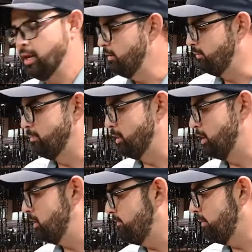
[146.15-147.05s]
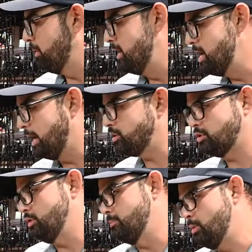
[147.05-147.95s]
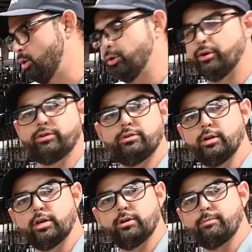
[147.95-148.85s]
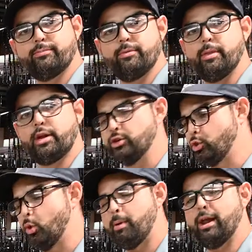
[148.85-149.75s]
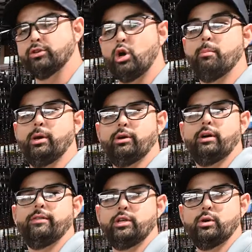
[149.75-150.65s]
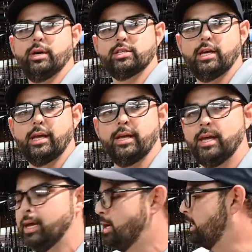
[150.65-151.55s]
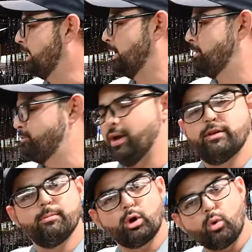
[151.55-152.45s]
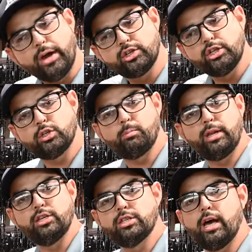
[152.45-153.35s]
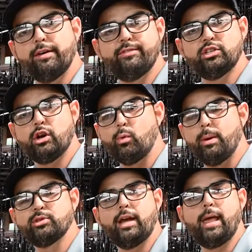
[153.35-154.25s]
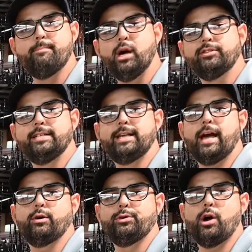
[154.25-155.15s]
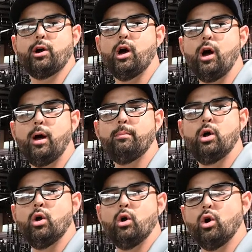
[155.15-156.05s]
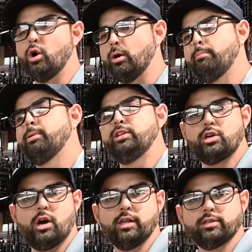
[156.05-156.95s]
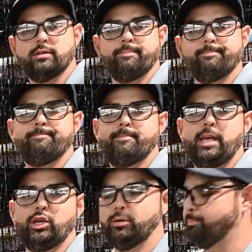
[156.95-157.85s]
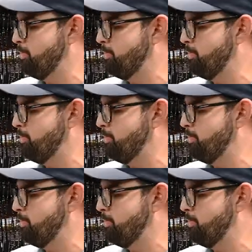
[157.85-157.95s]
From the nuts to the motor to from the control panel, it's all built here in the USA. If you have any more questions, please visit our website at meltontaco.com, or please call us. Thank you.